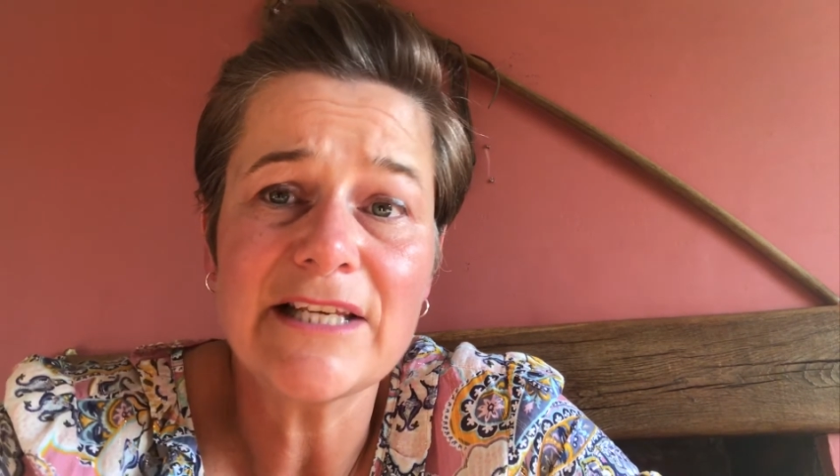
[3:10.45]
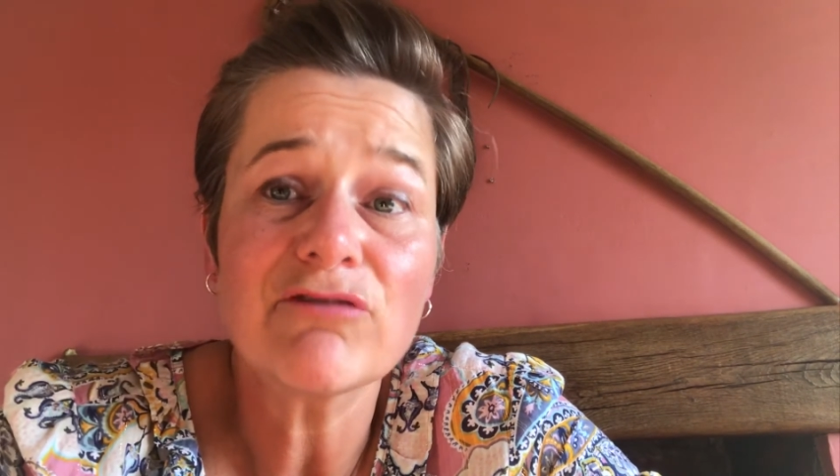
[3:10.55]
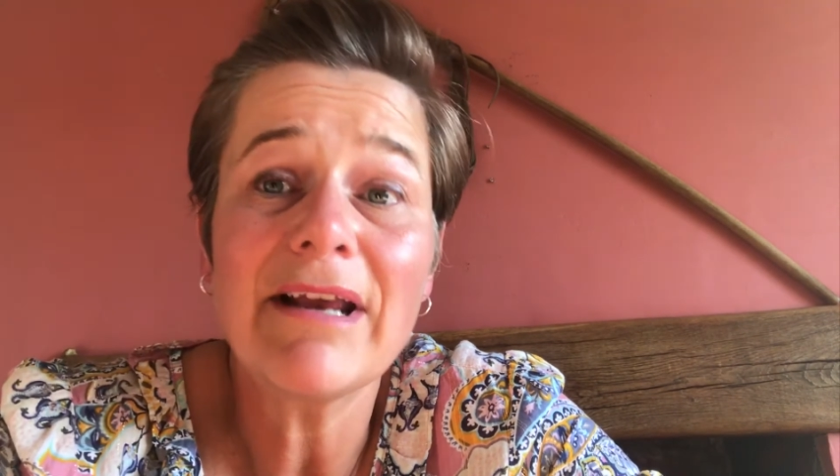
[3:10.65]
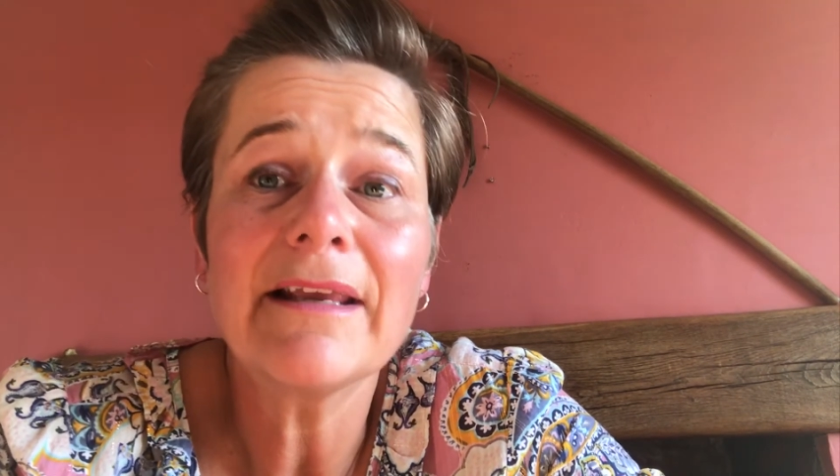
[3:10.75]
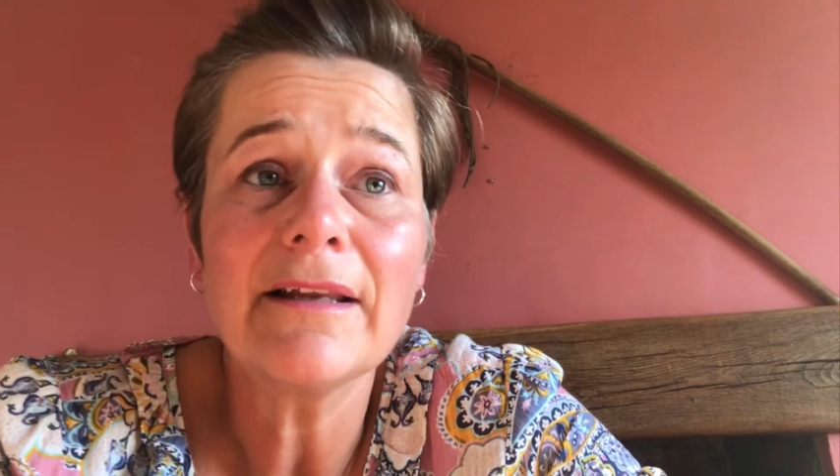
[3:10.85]

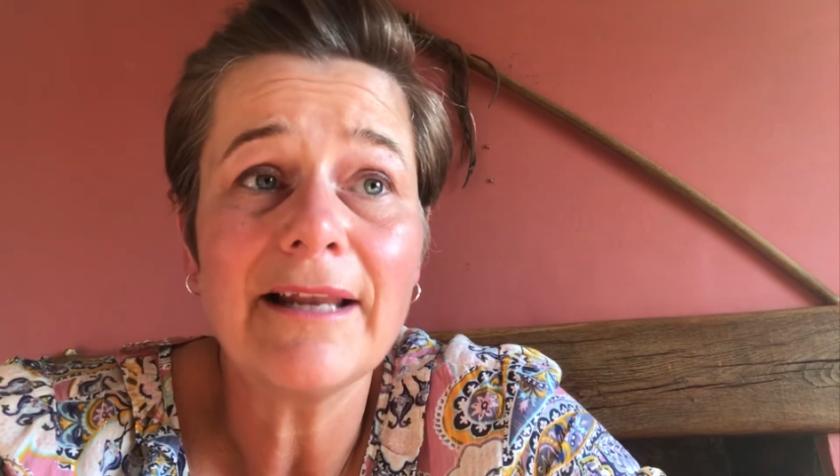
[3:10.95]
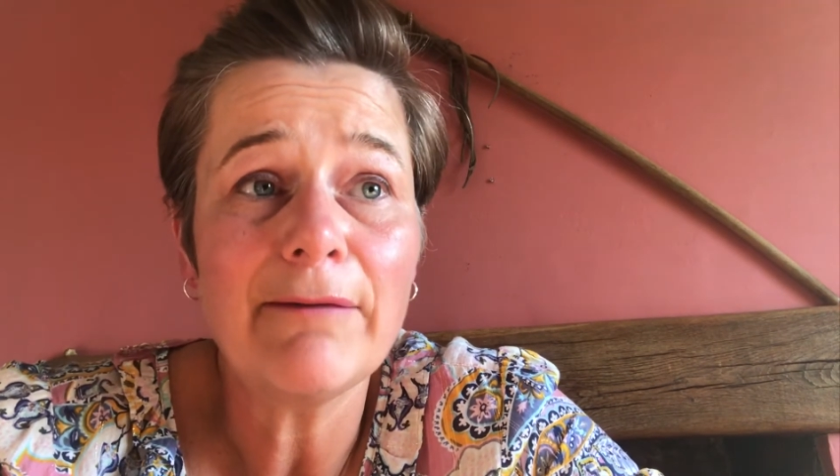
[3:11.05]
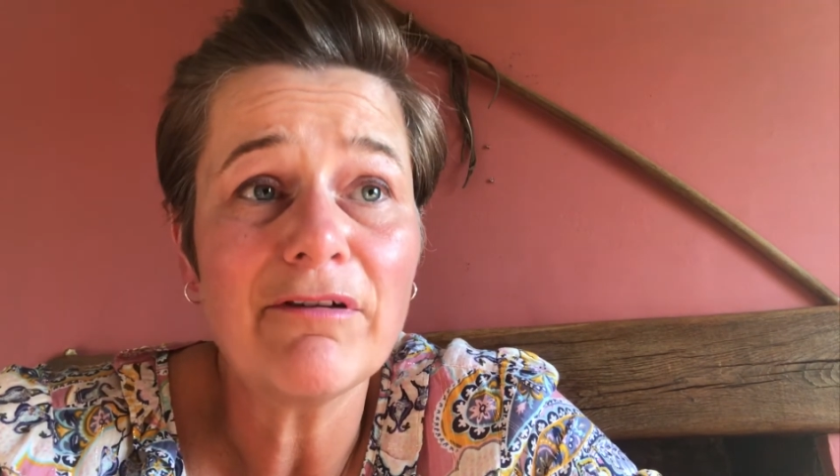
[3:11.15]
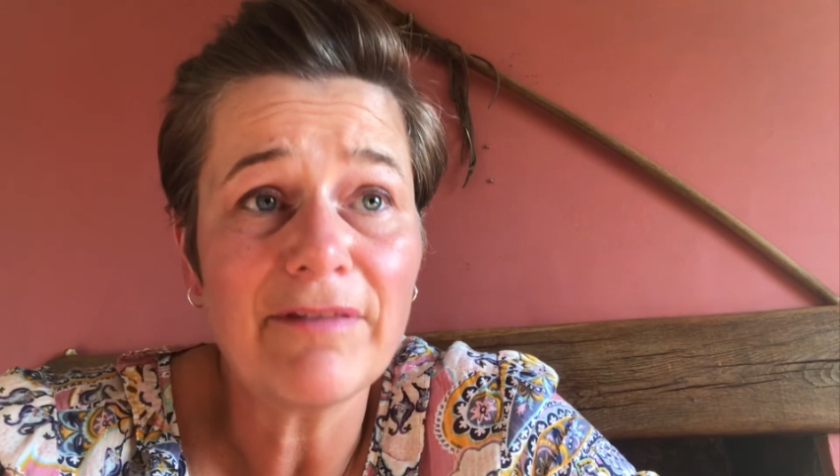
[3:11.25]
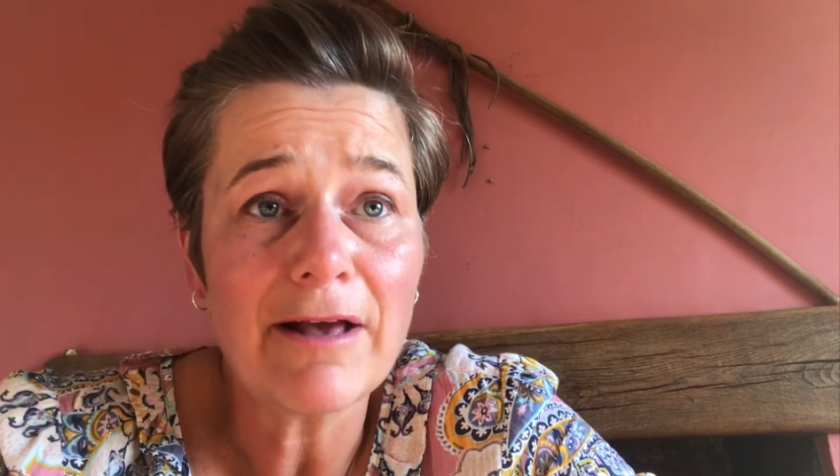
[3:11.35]
regularly
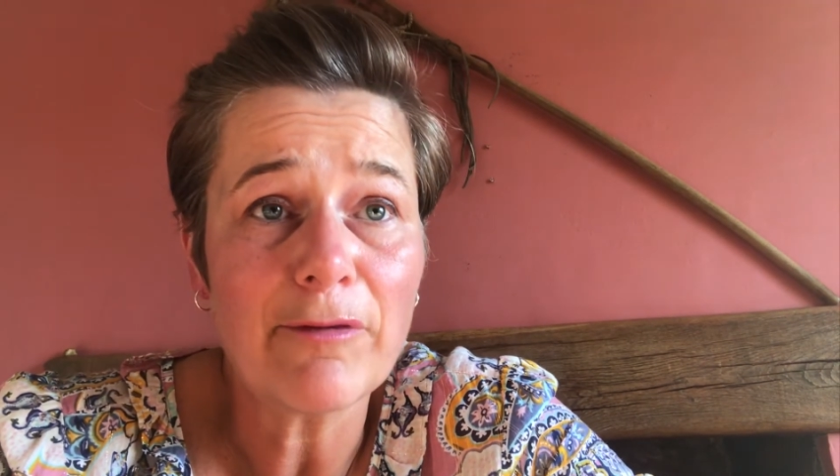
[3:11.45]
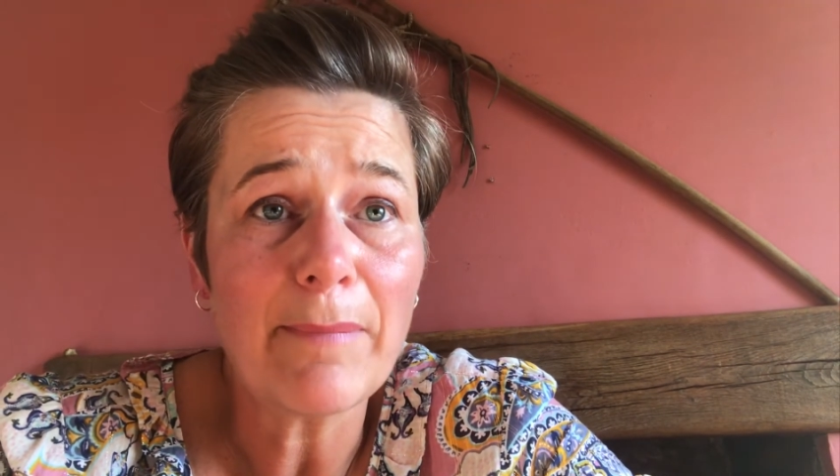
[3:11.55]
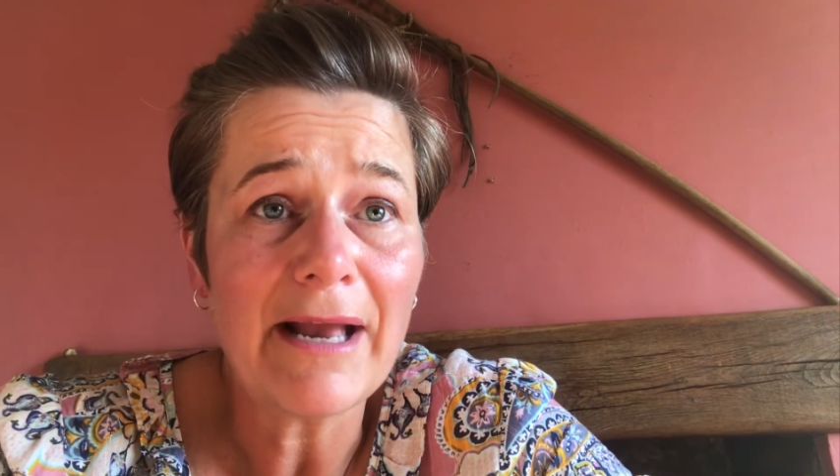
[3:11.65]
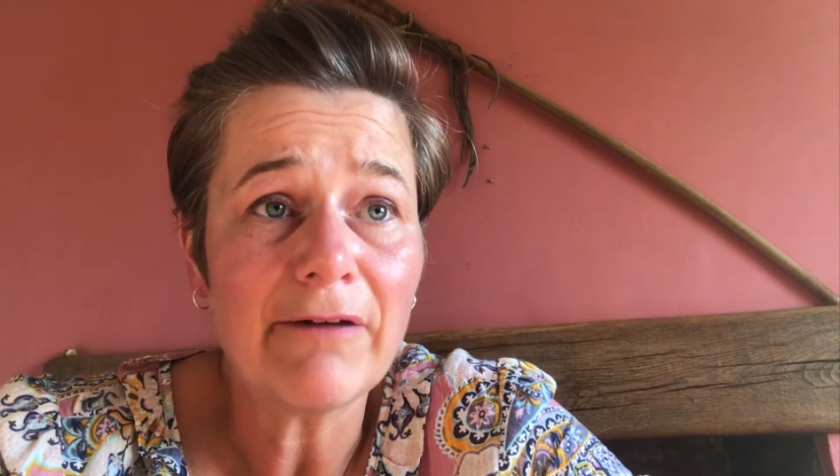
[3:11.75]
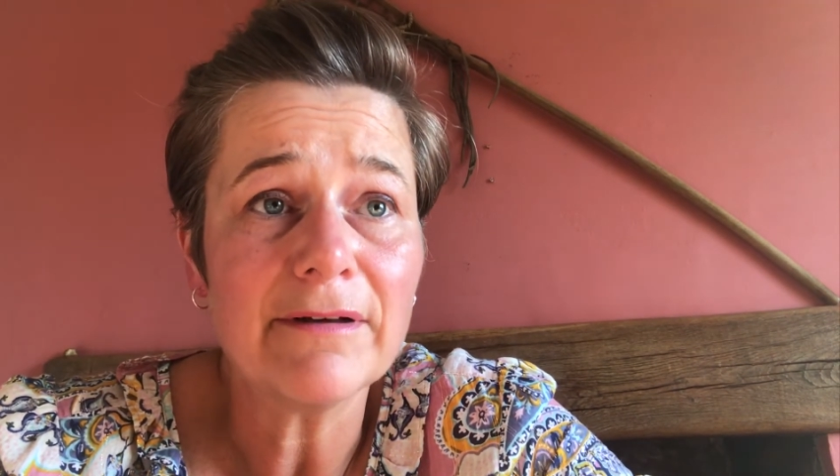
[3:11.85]
with the other
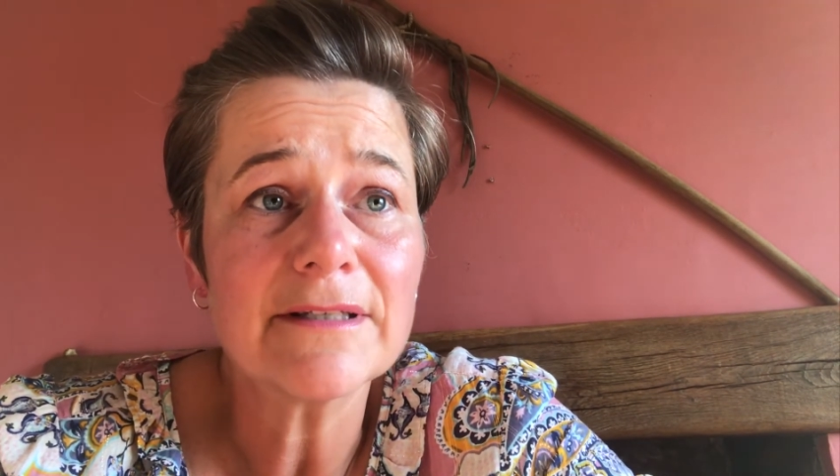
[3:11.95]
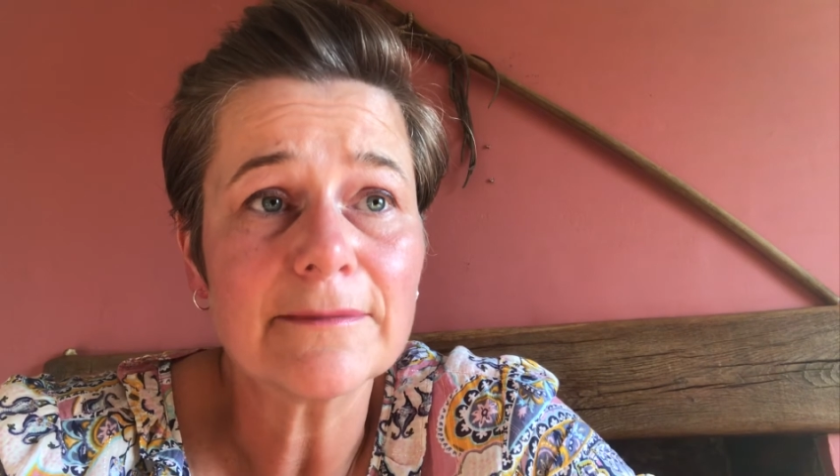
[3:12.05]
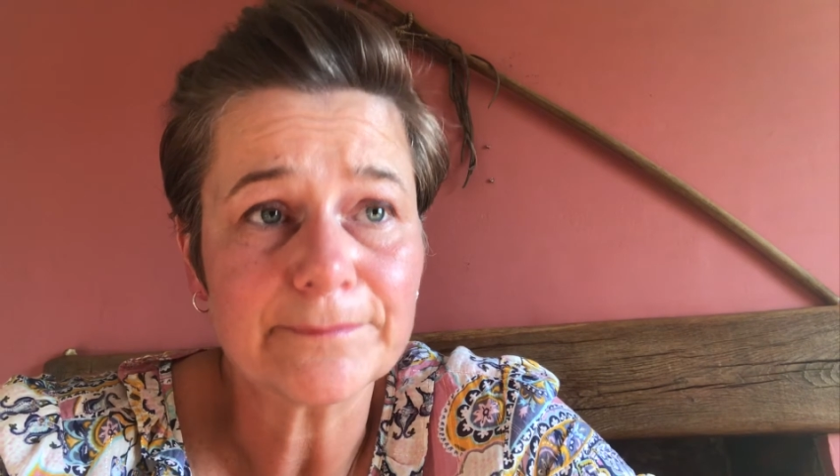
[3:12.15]
parent